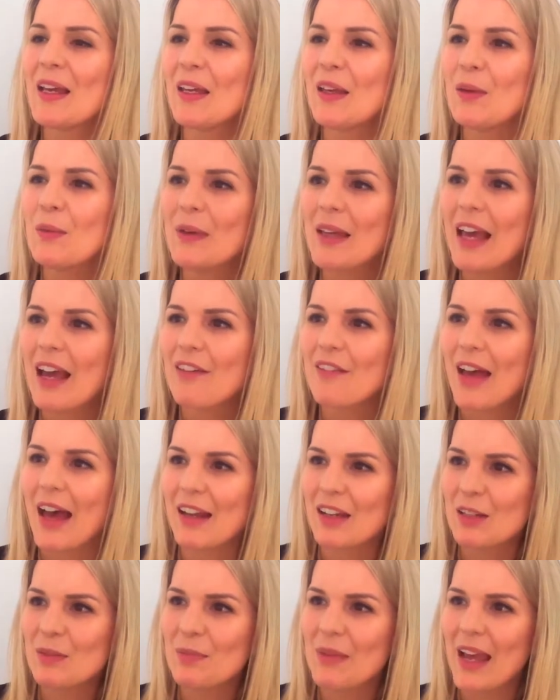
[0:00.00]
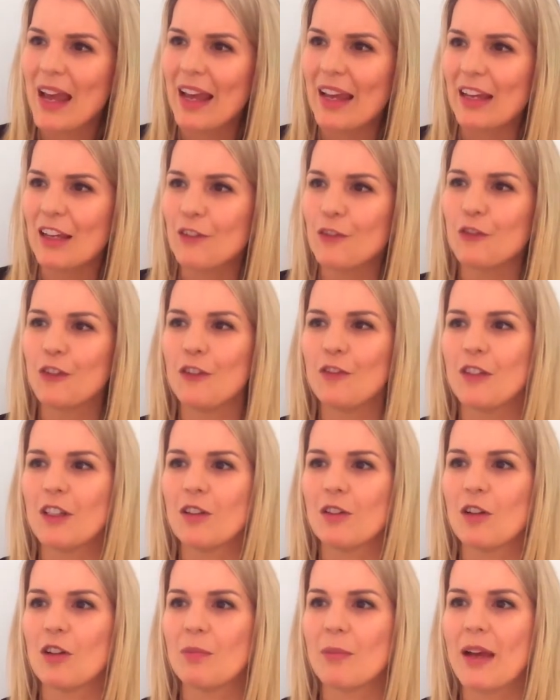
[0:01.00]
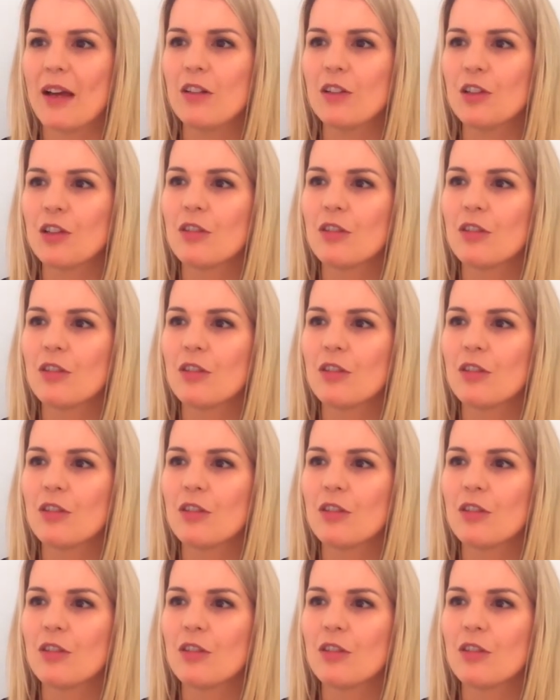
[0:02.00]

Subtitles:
here we have Adam, a 50-year-old male